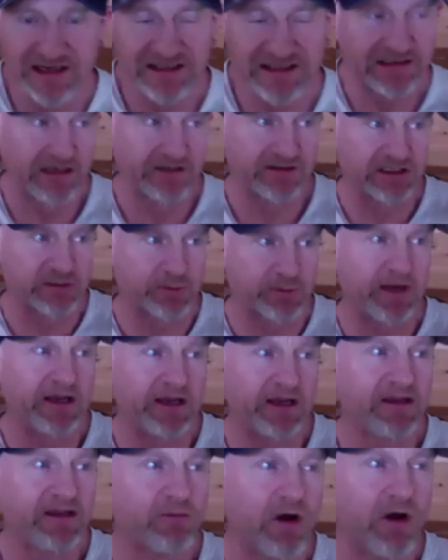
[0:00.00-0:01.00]
so to
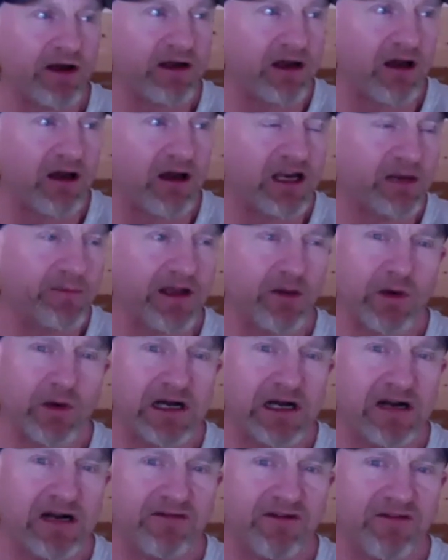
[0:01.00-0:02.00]
speak, you might only be
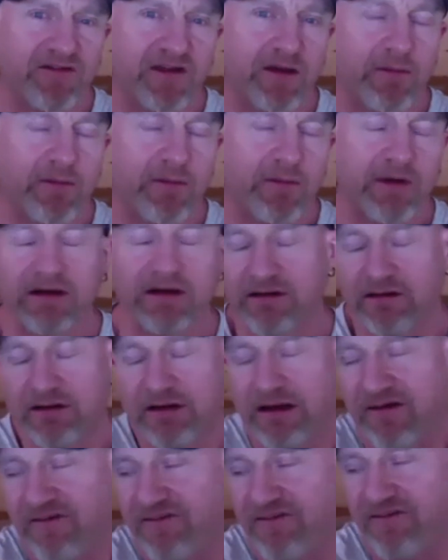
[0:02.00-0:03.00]
aware of a few. I mean,
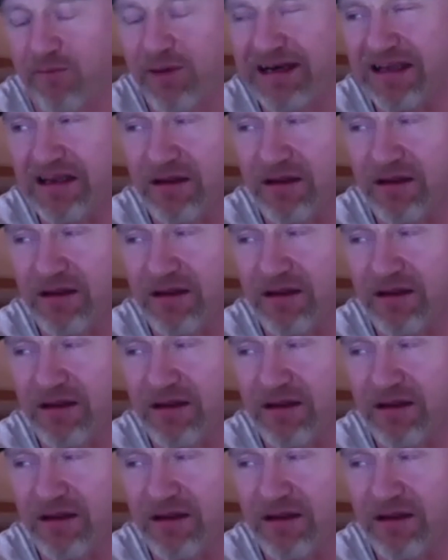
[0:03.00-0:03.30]
if you've been in